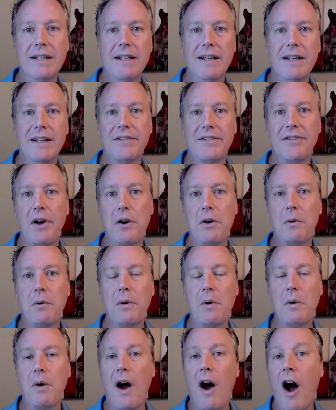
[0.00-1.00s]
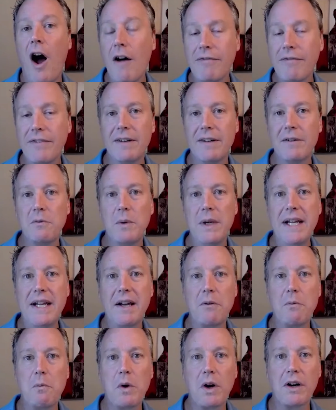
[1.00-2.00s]
So often we
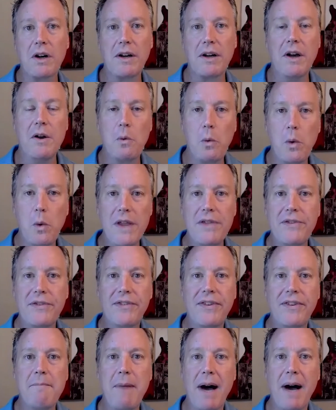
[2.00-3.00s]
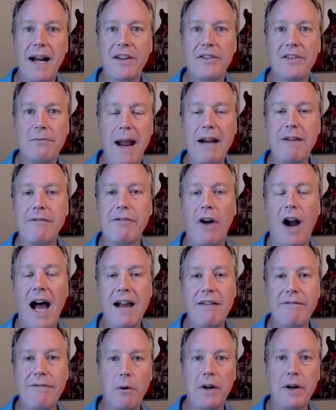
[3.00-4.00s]
can work with somebody's Made for
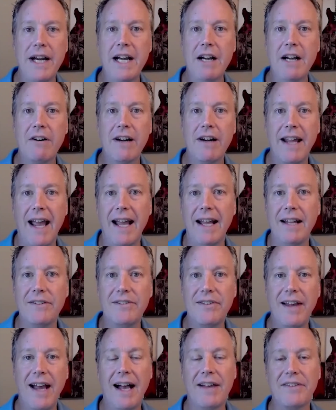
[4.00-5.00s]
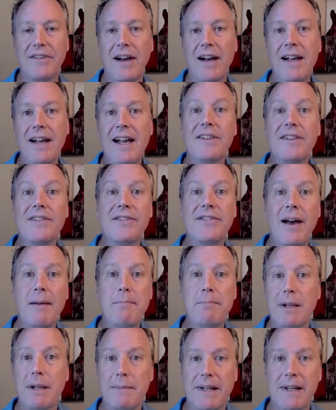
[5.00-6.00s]
iPhone hearing aids as a
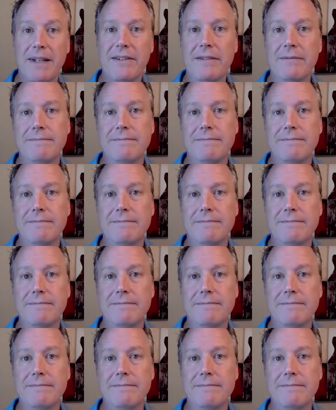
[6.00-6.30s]
supplement.